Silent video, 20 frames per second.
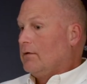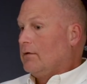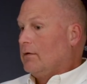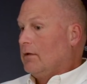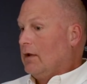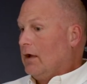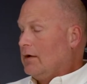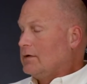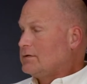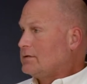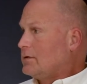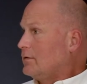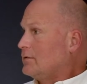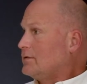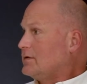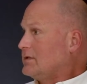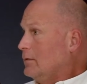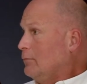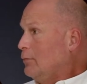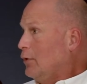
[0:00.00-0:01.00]
laws are
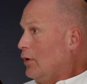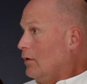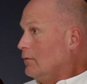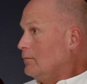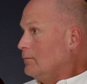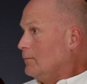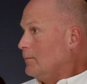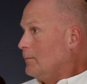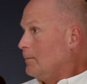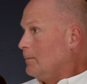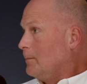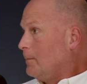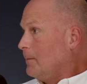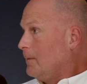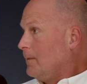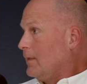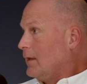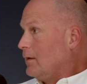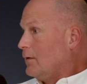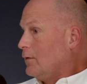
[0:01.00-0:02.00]
simple.
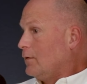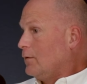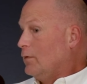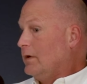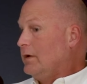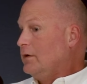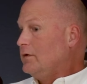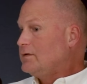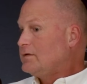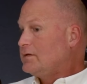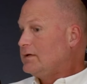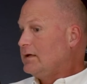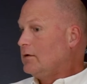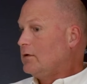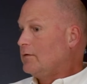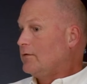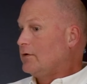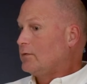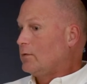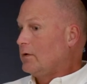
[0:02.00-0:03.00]
When you steal
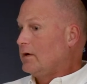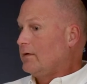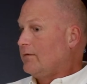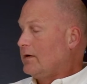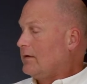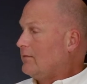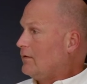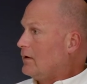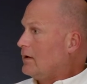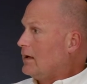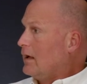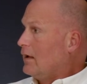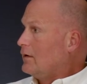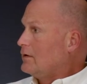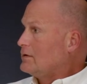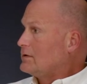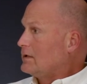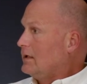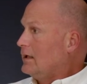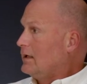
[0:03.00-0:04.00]
over
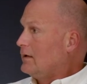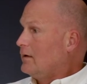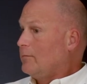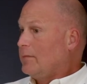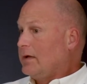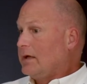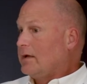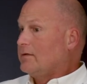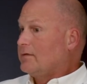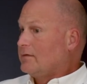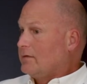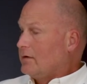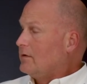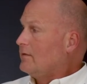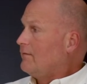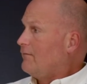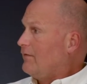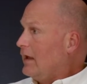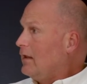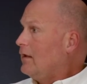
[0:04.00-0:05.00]
$2,500, it can be
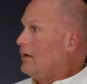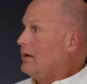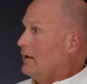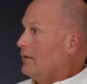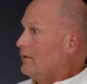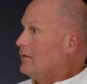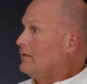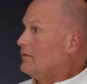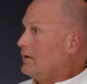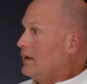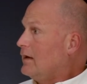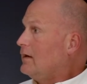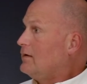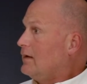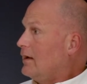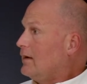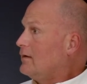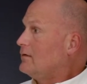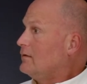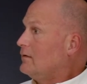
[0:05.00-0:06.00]
considered a felony in the state of
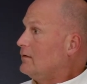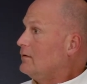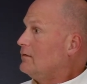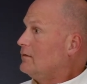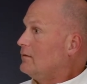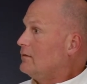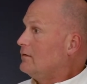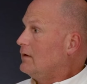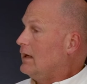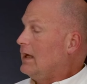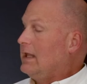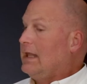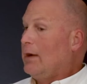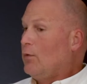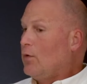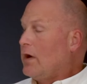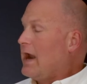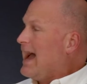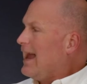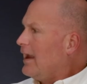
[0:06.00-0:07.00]
Texas, and they
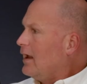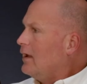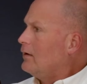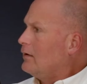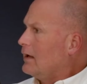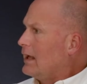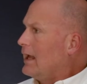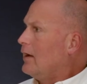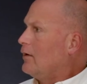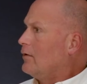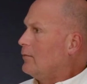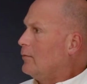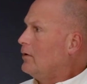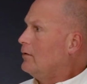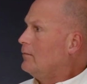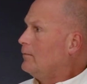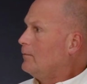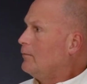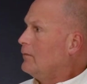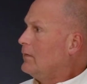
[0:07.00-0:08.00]
were not held
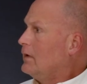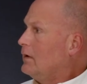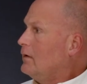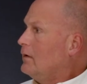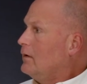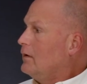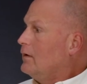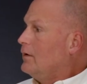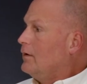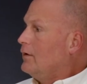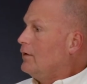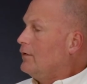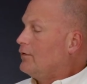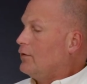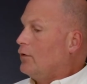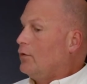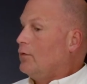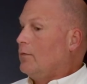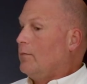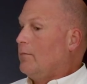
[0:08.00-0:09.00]
accountable.
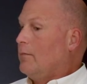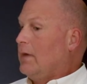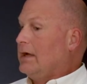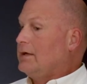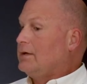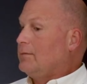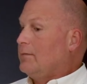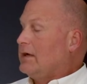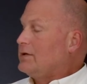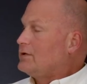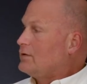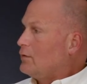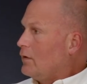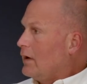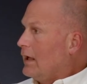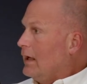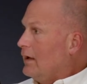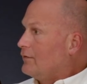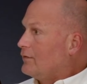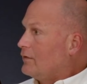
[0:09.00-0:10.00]
So my
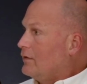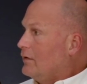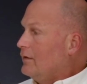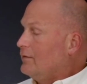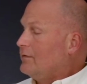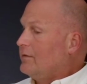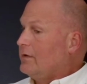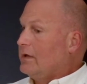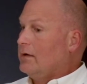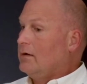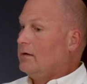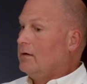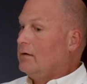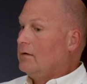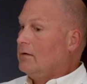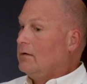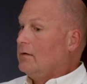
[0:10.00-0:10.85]
short answer is that